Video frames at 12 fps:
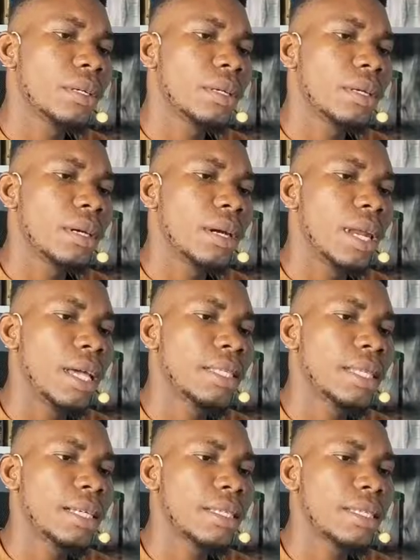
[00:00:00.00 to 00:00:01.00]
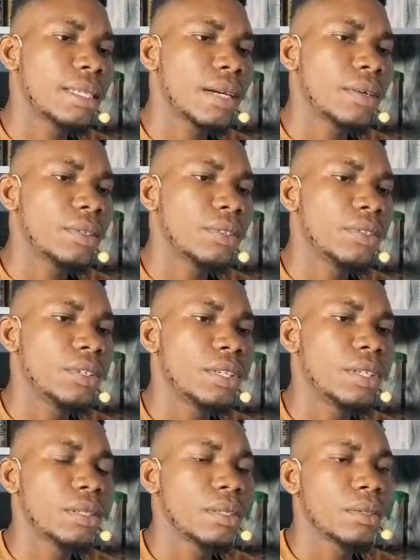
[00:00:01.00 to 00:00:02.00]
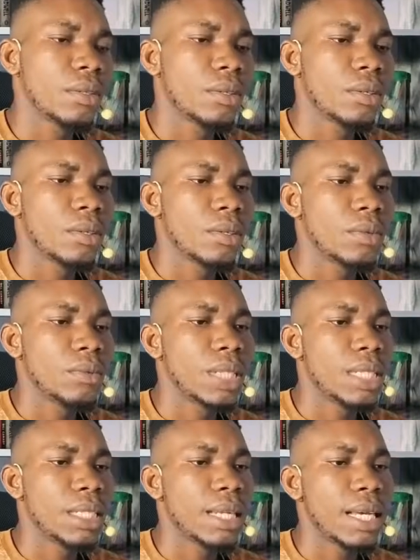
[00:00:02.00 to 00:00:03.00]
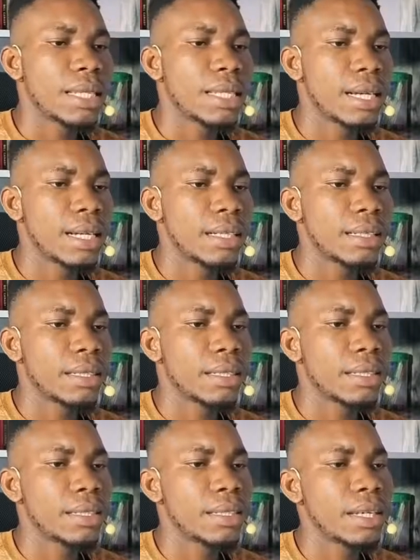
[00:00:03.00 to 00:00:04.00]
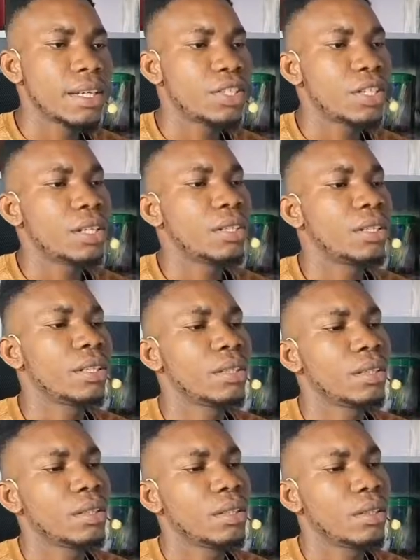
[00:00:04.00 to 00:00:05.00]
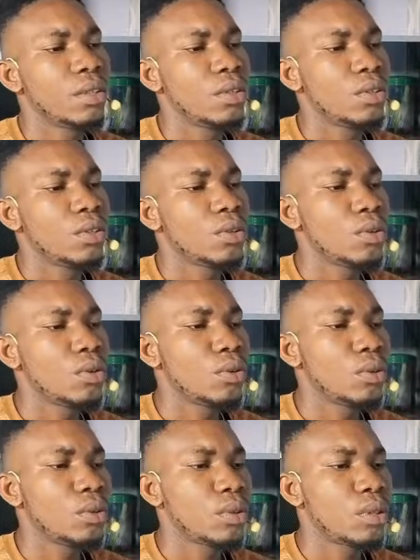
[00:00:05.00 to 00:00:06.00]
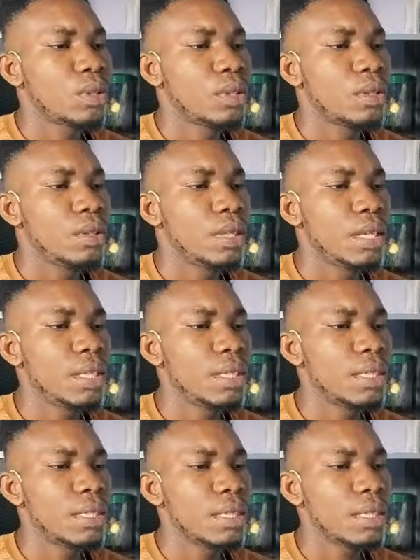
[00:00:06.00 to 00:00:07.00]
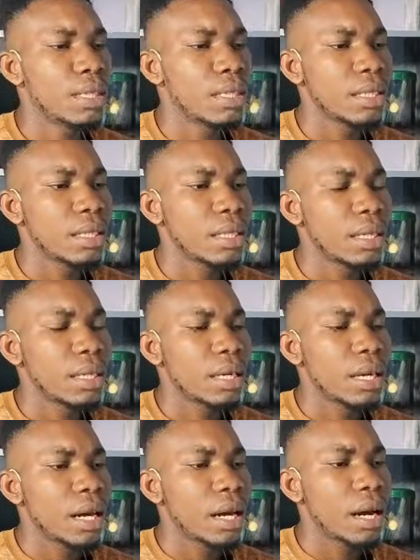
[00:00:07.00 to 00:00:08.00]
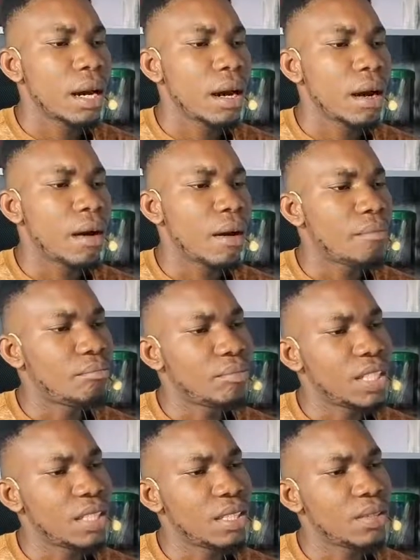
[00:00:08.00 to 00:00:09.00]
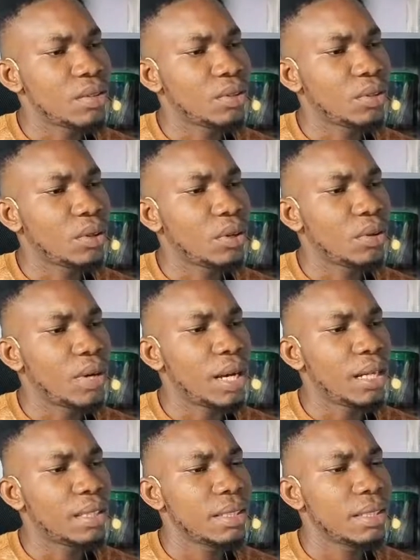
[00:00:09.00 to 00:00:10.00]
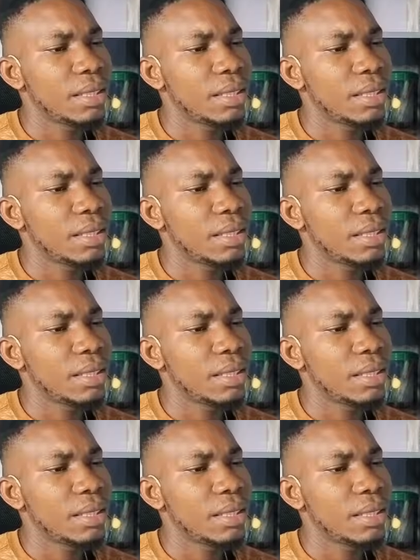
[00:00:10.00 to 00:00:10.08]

less than secondary, which is less than tertiary. So this is not correct.